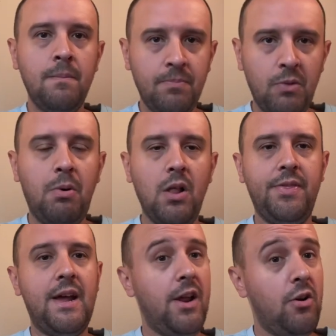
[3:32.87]
the ball in
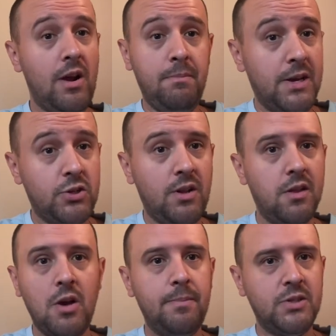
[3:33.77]
that area and make sure that
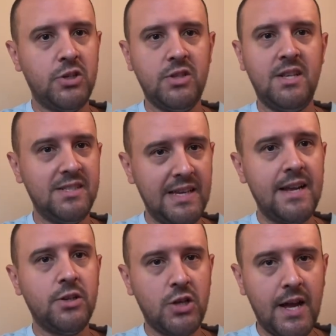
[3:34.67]
the opposition doesn't
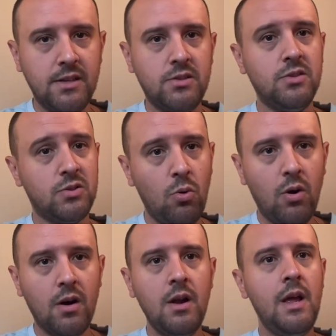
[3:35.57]
get a chance to
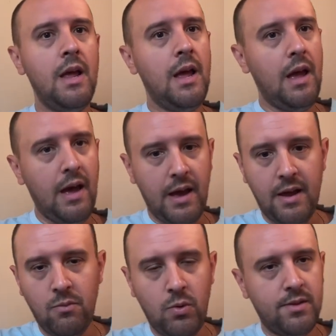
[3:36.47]
score.
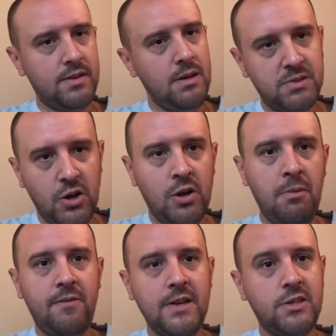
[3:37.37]
And with the teams that you're going
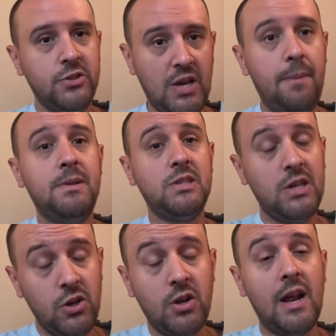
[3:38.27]
to be facing in Champions
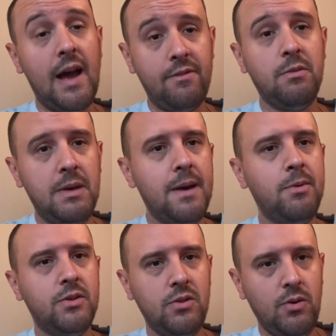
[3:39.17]
League, you're going to have to be
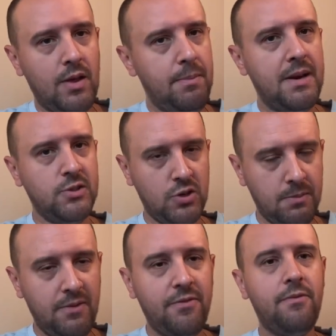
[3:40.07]
able to do that, because you're going
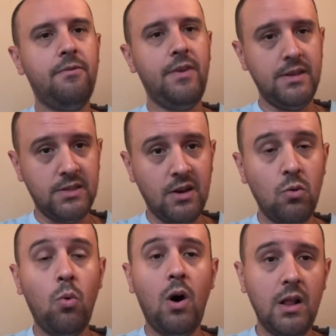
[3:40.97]
to be facing
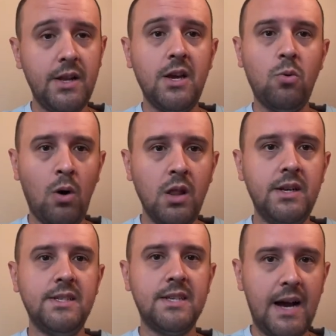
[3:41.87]
quality,
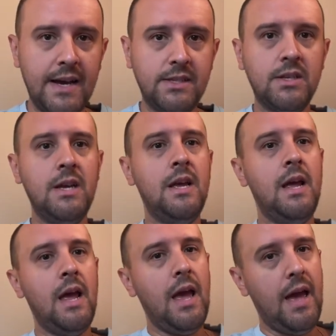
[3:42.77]
quality sides,
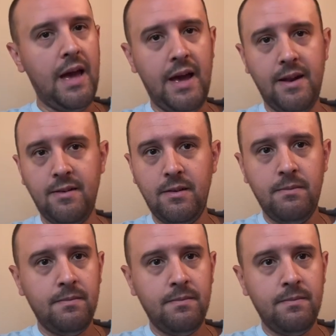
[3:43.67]
and